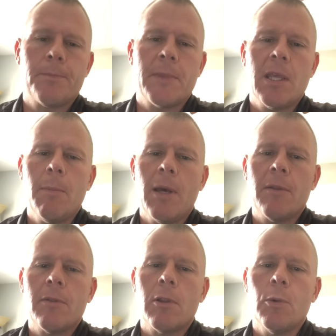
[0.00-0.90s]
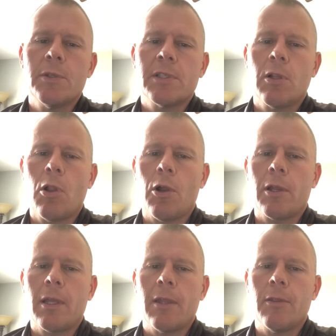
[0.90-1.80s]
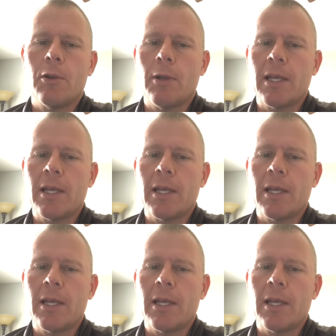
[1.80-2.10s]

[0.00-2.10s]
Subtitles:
Think about Lewis and Clark and their